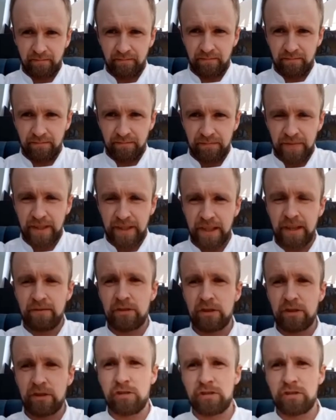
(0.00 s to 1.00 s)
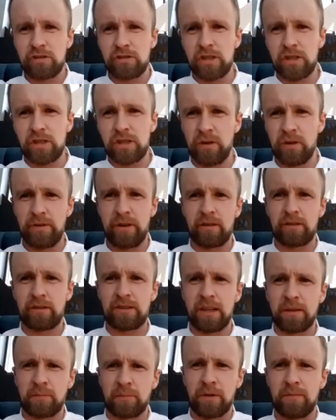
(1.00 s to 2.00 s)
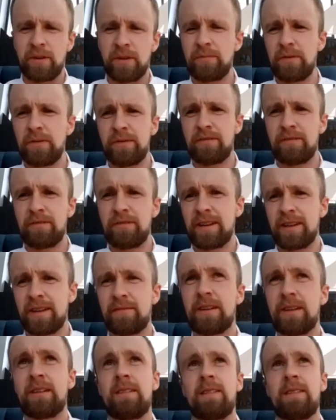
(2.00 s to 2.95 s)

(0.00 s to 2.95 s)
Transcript: You can even just use a spoon, to be honest, like, but it might be a bit of a nightmare.